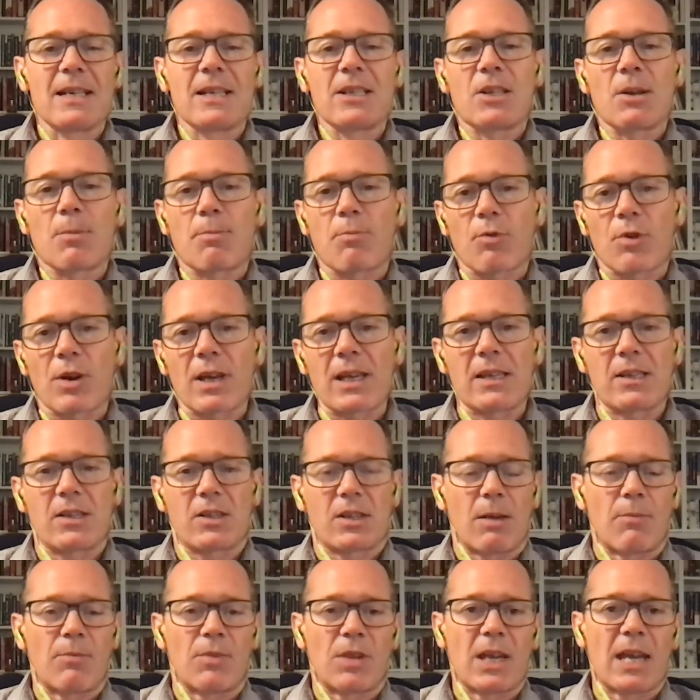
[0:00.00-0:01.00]
to bring
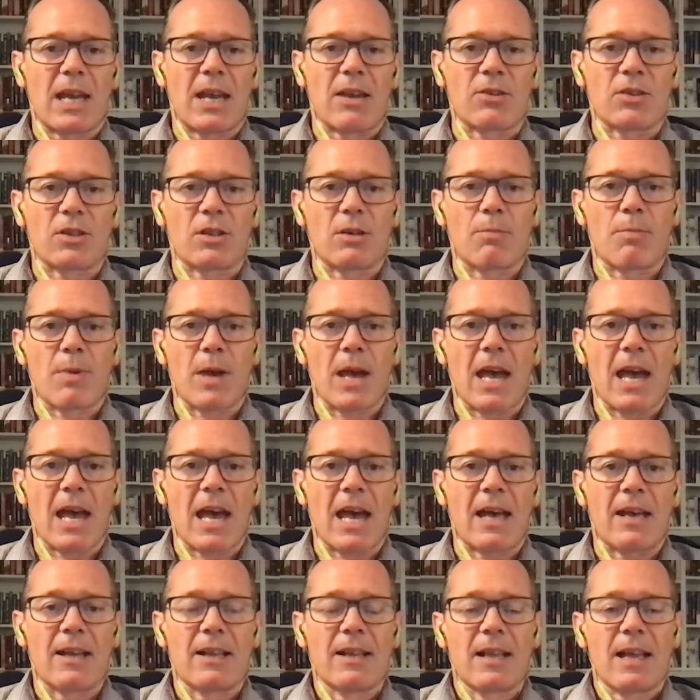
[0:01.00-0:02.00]
something else to
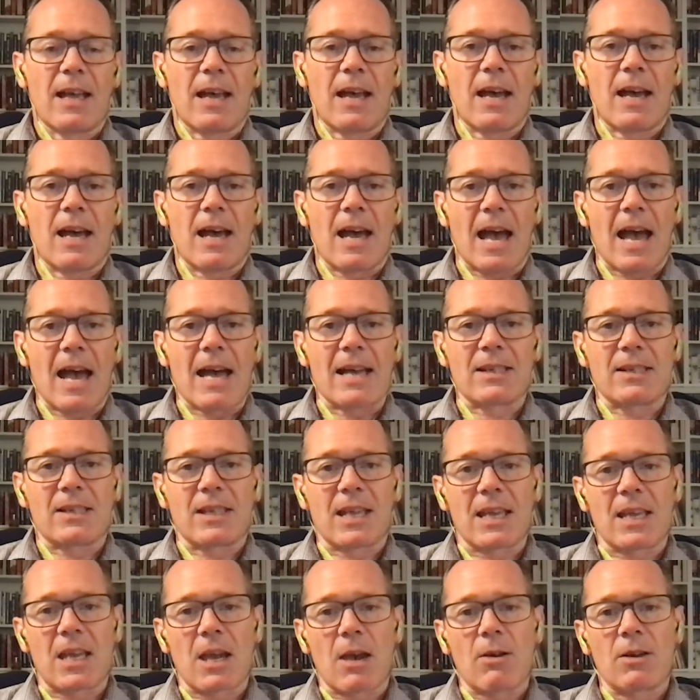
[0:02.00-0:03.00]
bear as
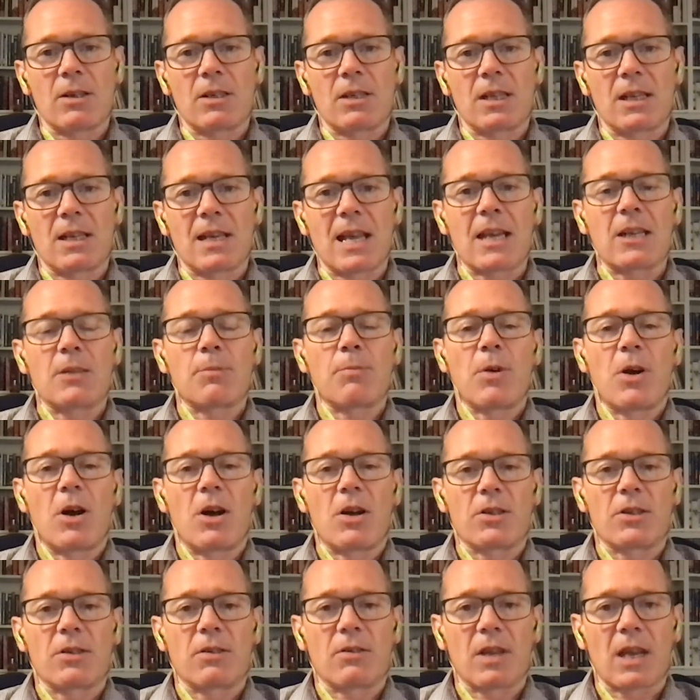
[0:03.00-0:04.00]
they go into the next
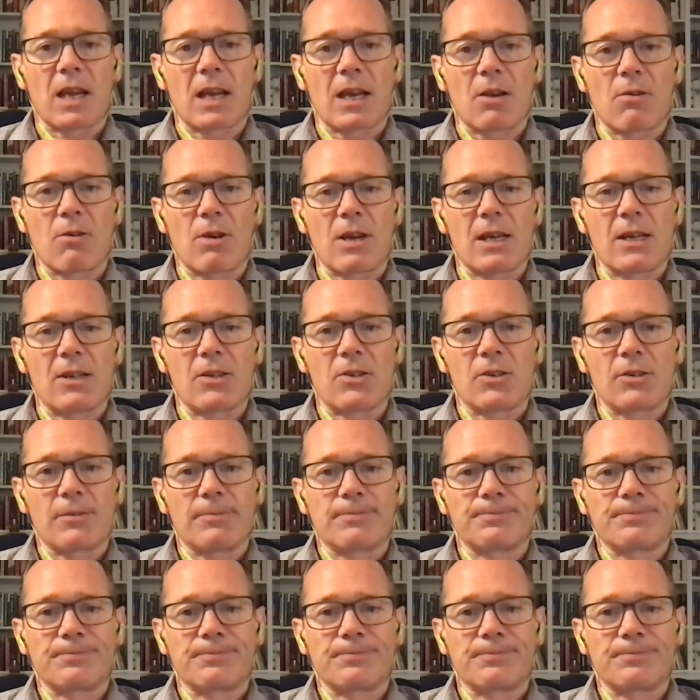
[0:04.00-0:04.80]
parts of their careers.